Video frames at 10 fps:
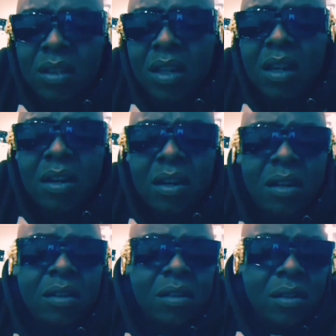and
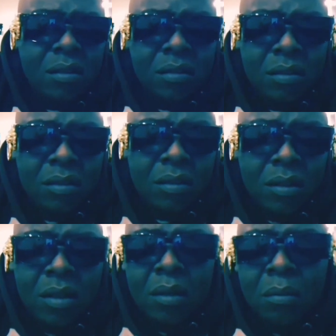very
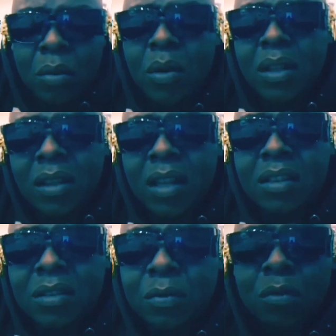sissy.
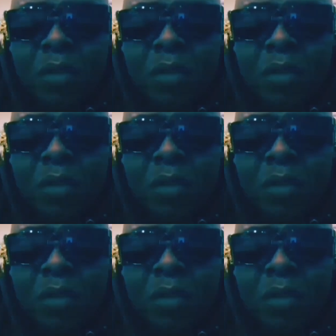No